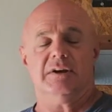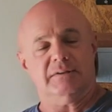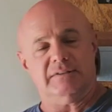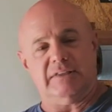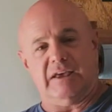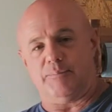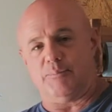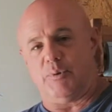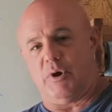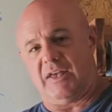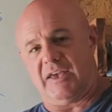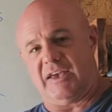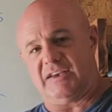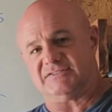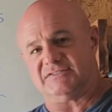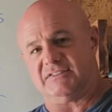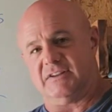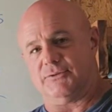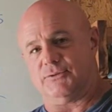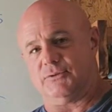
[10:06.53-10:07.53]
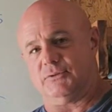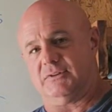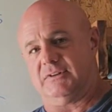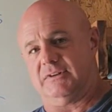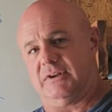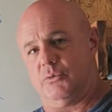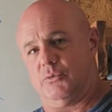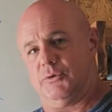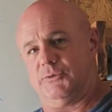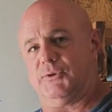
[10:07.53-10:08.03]
That probably has nothing to
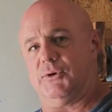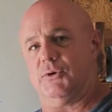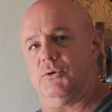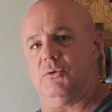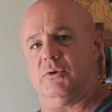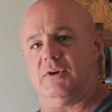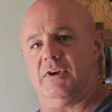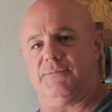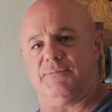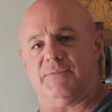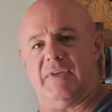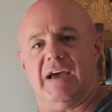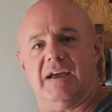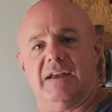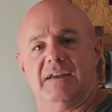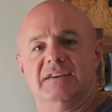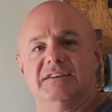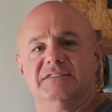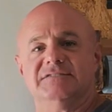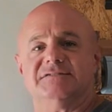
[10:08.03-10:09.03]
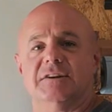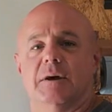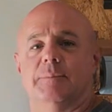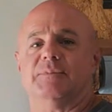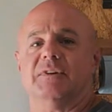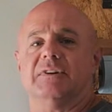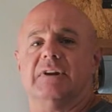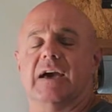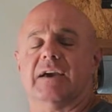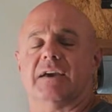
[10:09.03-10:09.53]
do with you. If that is
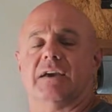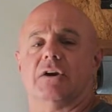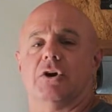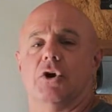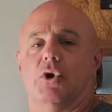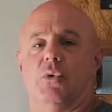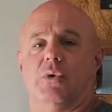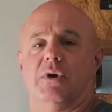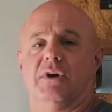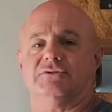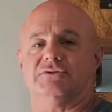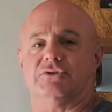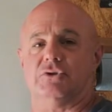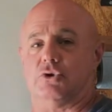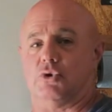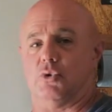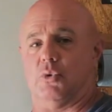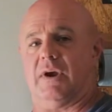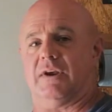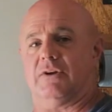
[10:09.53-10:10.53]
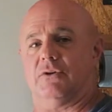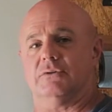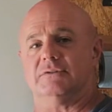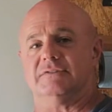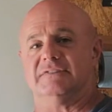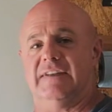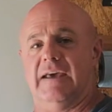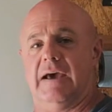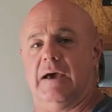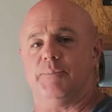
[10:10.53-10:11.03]
something, I can go into greater
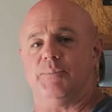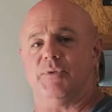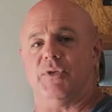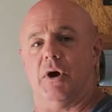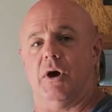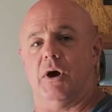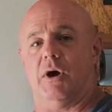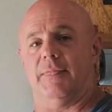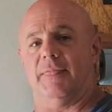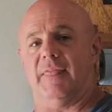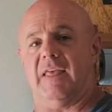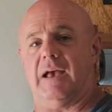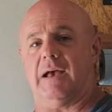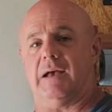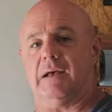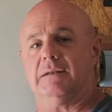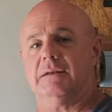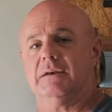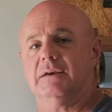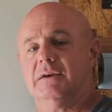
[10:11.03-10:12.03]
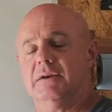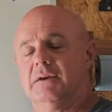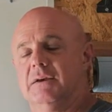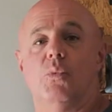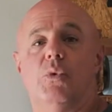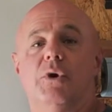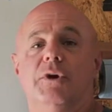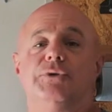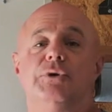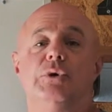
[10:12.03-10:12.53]
depth on that
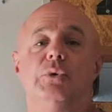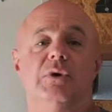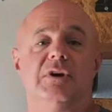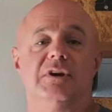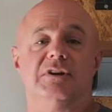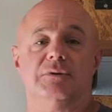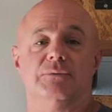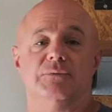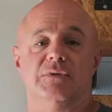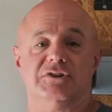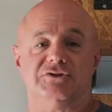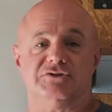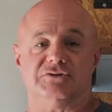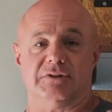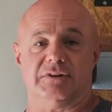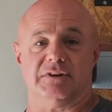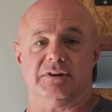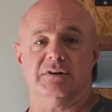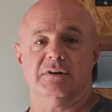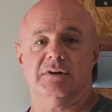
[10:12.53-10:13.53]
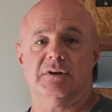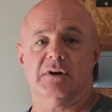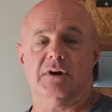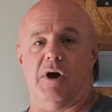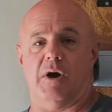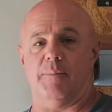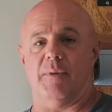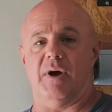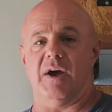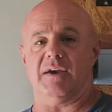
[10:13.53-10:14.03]
with you individually.
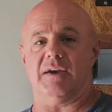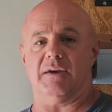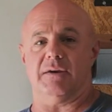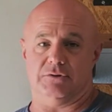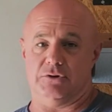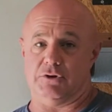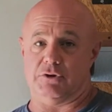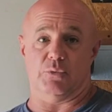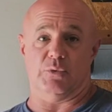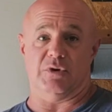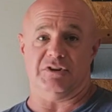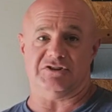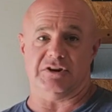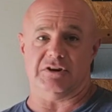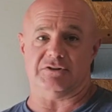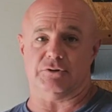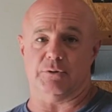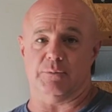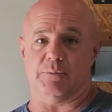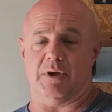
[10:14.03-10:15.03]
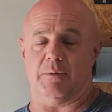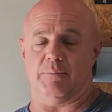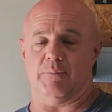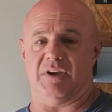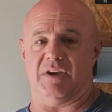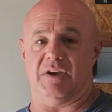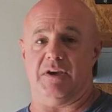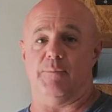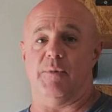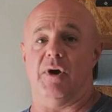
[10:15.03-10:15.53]
You can reach out to me at my
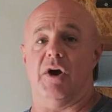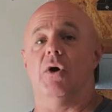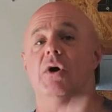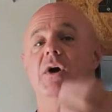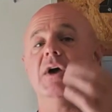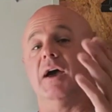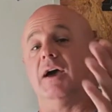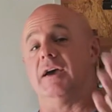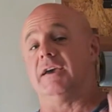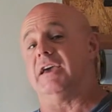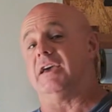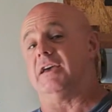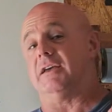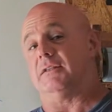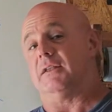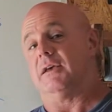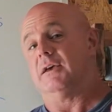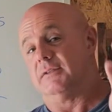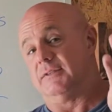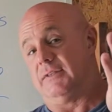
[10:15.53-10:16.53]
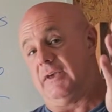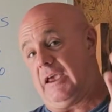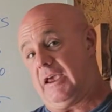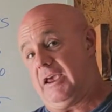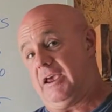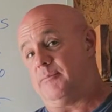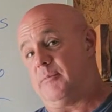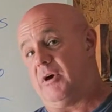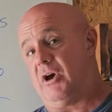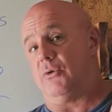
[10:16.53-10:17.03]
email. Again,
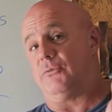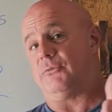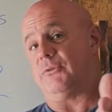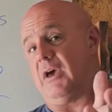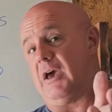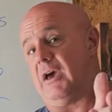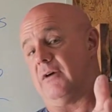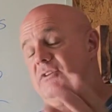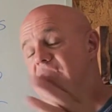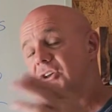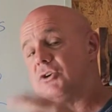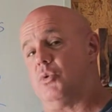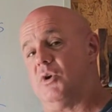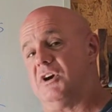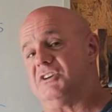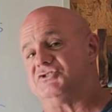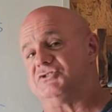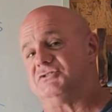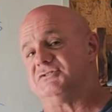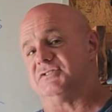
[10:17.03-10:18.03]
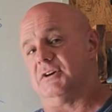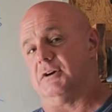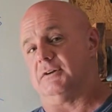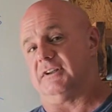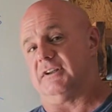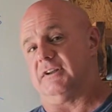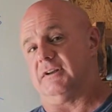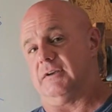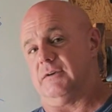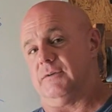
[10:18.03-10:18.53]
the email, if you have any questions on
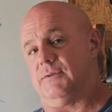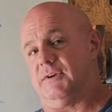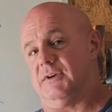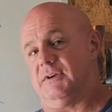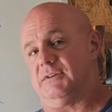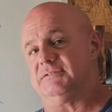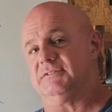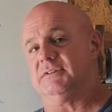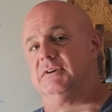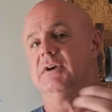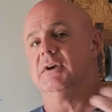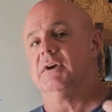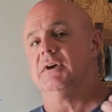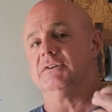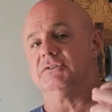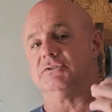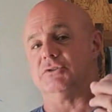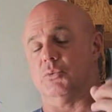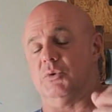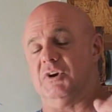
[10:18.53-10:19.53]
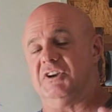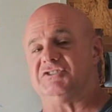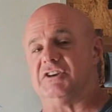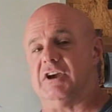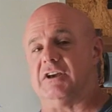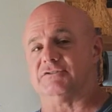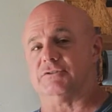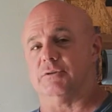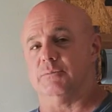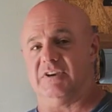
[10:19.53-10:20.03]
any of this, to reach
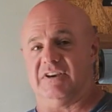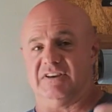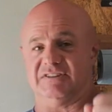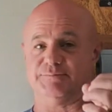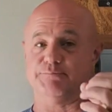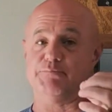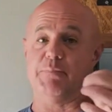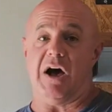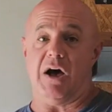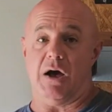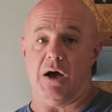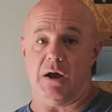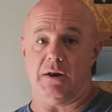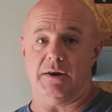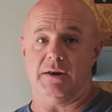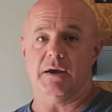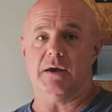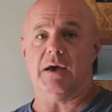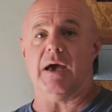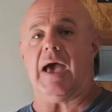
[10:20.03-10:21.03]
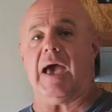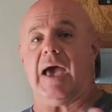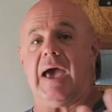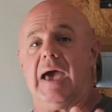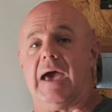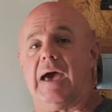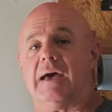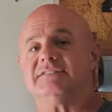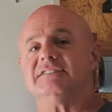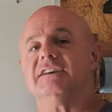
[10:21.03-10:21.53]
out to me is
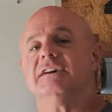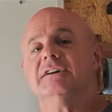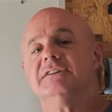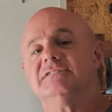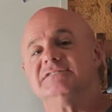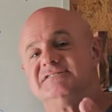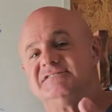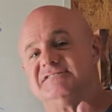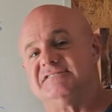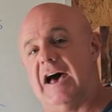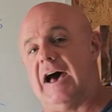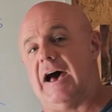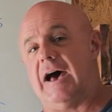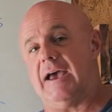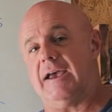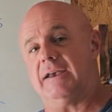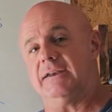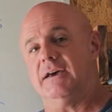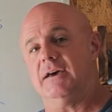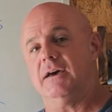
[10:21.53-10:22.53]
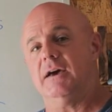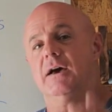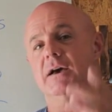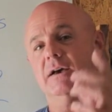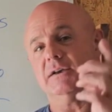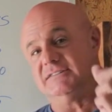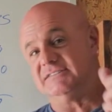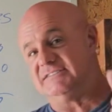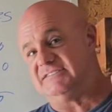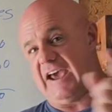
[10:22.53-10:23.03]

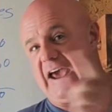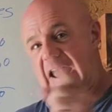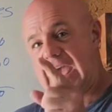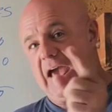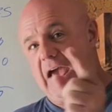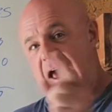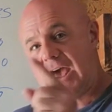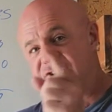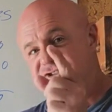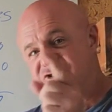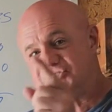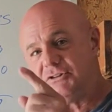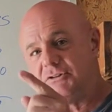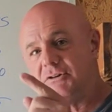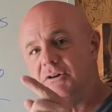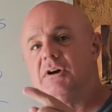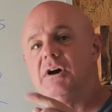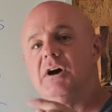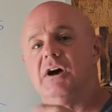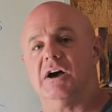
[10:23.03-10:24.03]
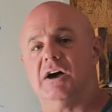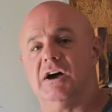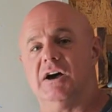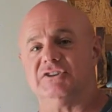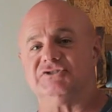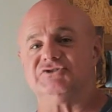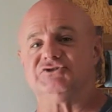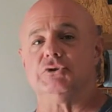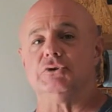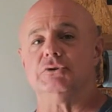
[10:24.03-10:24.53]

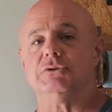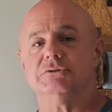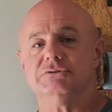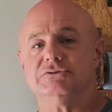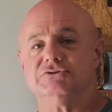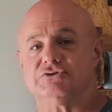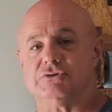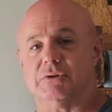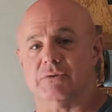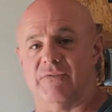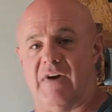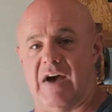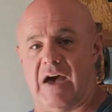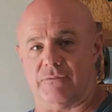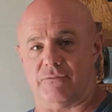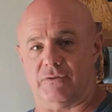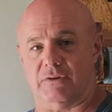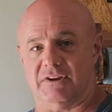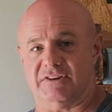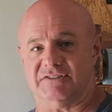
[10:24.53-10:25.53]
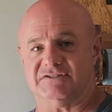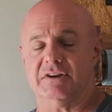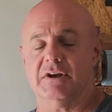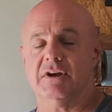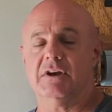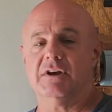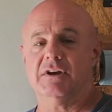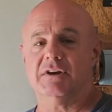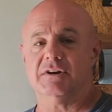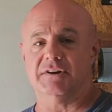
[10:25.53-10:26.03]

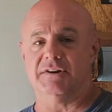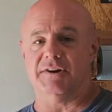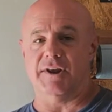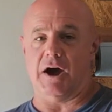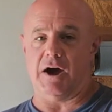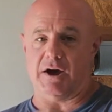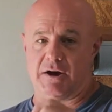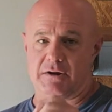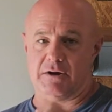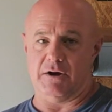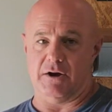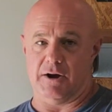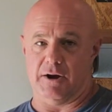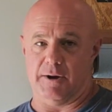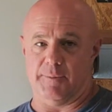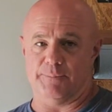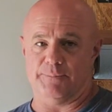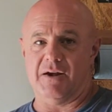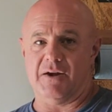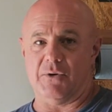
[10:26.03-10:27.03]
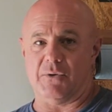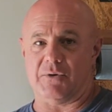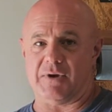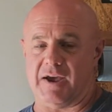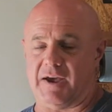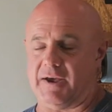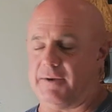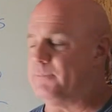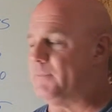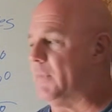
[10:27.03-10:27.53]
bud@side-hustlesurvivalist.com.
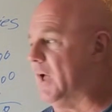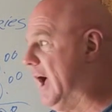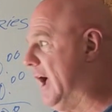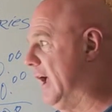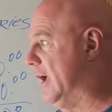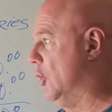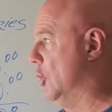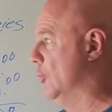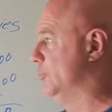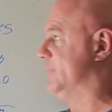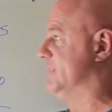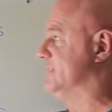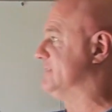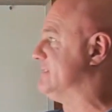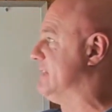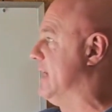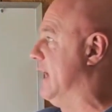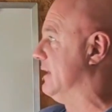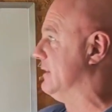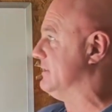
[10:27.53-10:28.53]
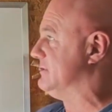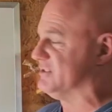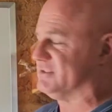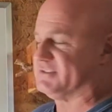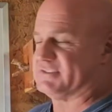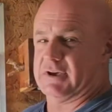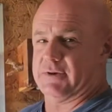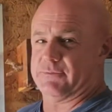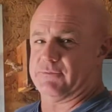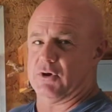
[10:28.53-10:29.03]
Okay. I hope this kind of
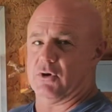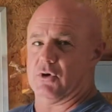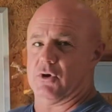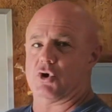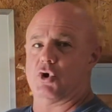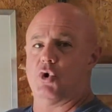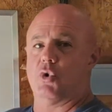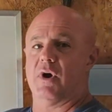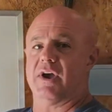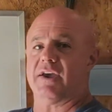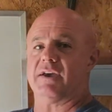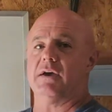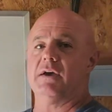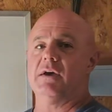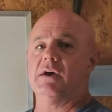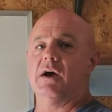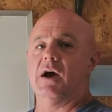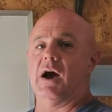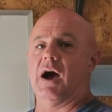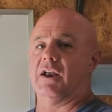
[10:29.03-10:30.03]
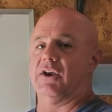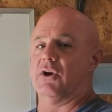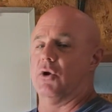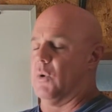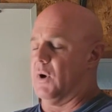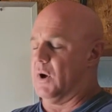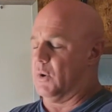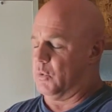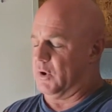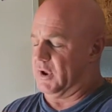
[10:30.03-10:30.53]
just give you a quick, I know
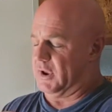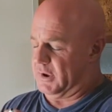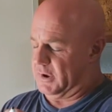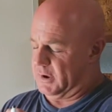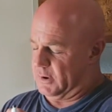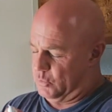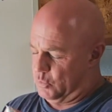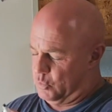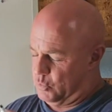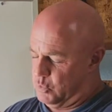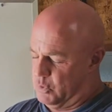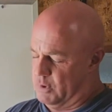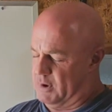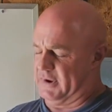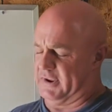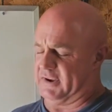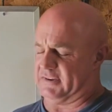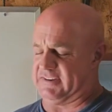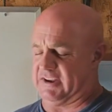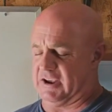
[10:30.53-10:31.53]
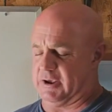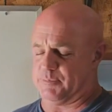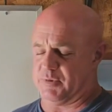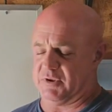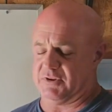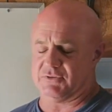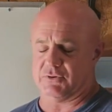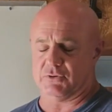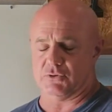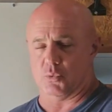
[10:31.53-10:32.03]
I went really deep
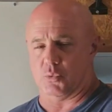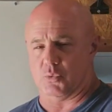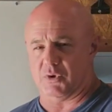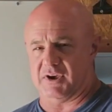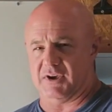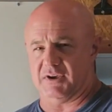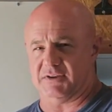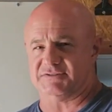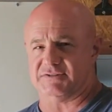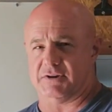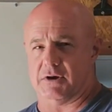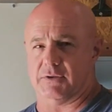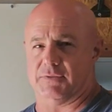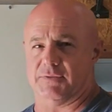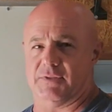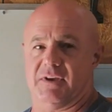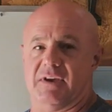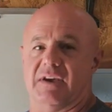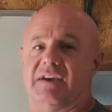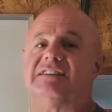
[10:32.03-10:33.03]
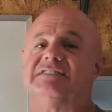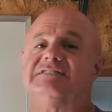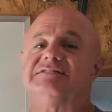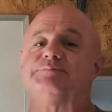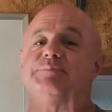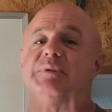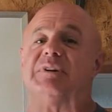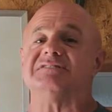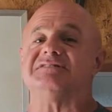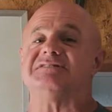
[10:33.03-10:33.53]
into the weeds on the
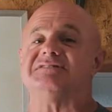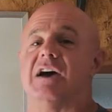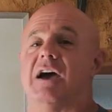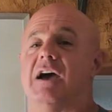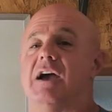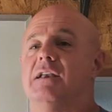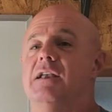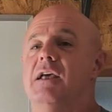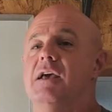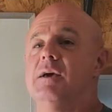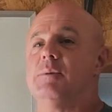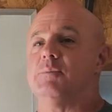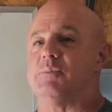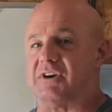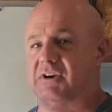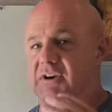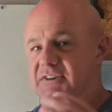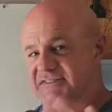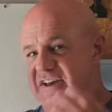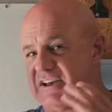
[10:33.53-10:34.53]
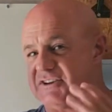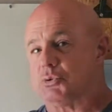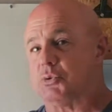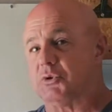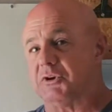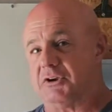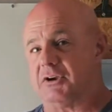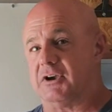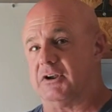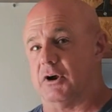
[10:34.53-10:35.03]
expense side because that's where
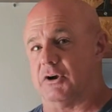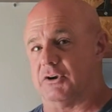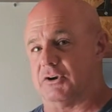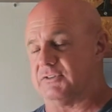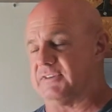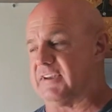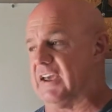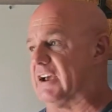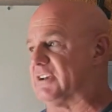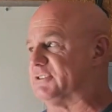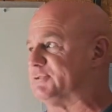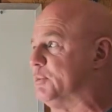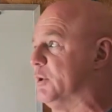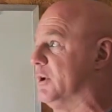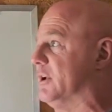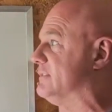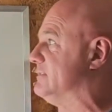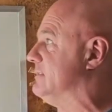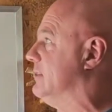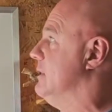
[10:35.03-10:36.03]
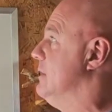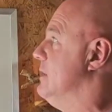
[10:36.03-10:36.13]
you get all your tax breaks.